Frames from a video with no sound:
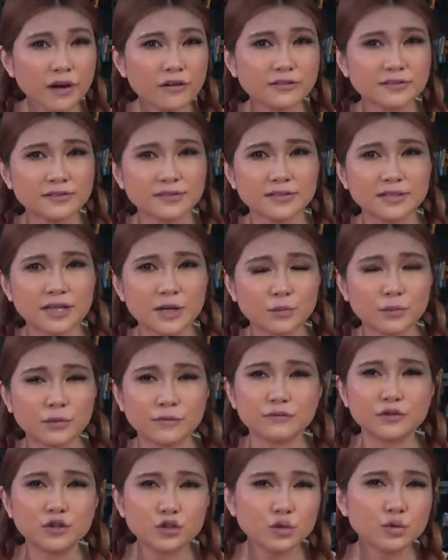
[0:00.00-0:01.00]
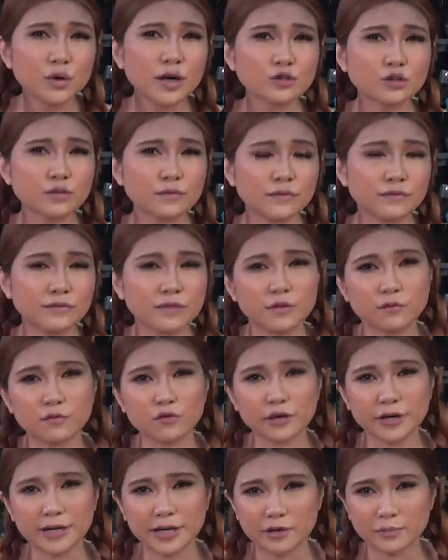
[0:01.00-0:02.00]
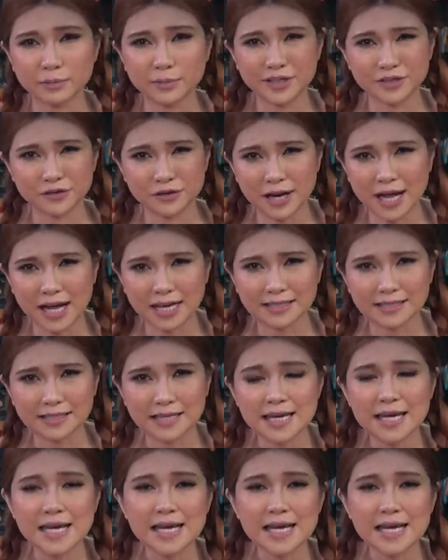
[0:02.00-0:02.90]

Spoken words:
are stuck with 254 nanometer light.